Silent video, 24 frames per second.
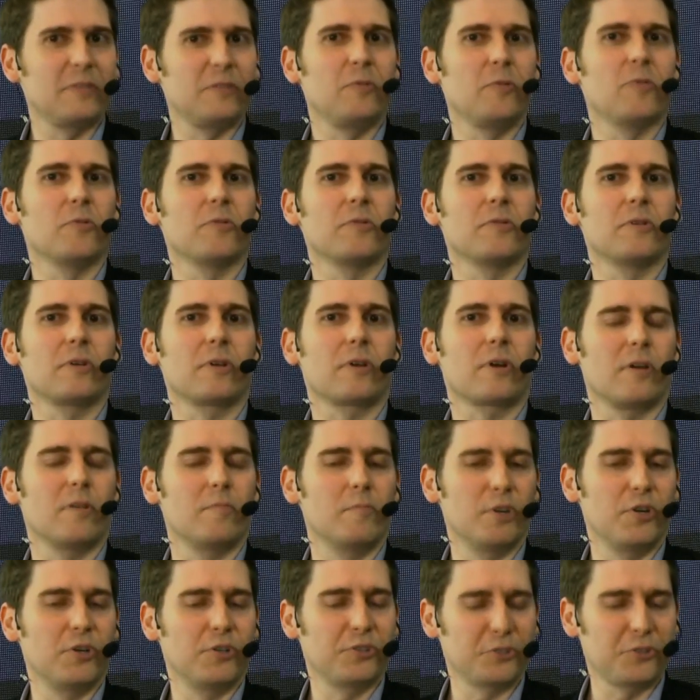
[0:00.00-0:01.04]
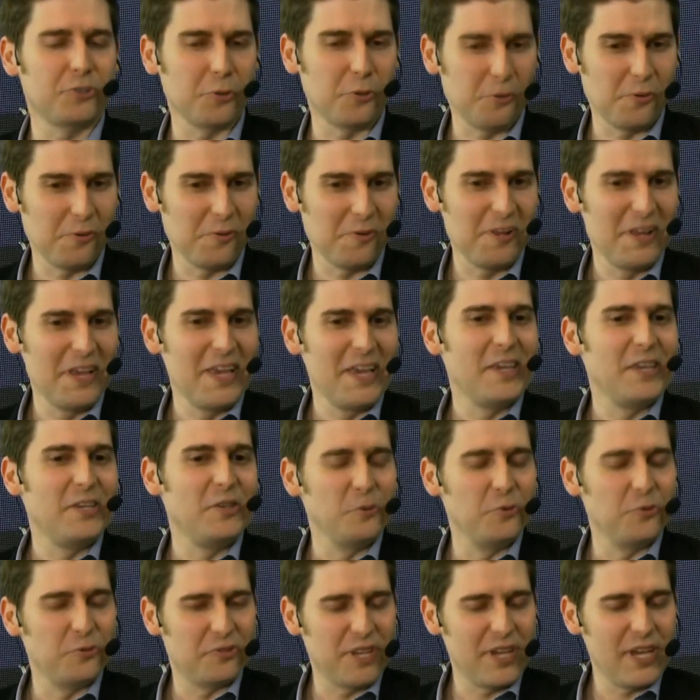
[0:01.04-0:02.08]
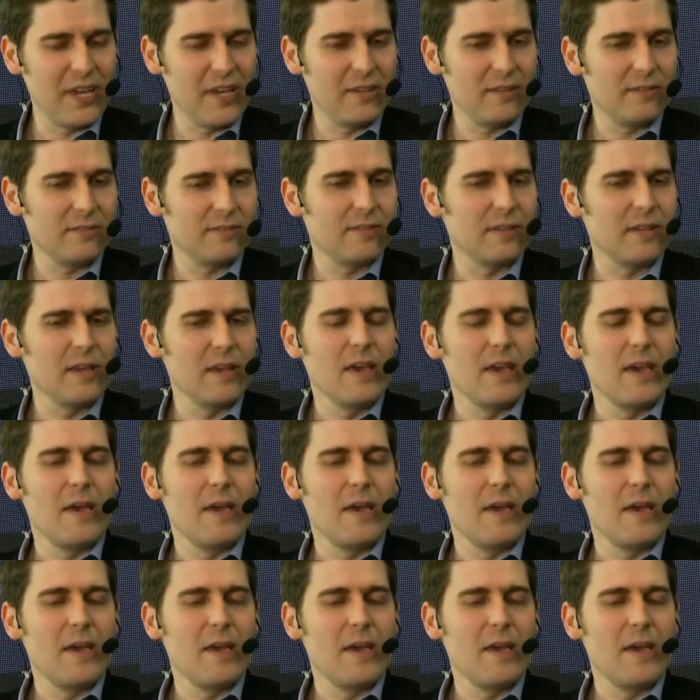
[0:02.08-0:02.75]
your commercial use case,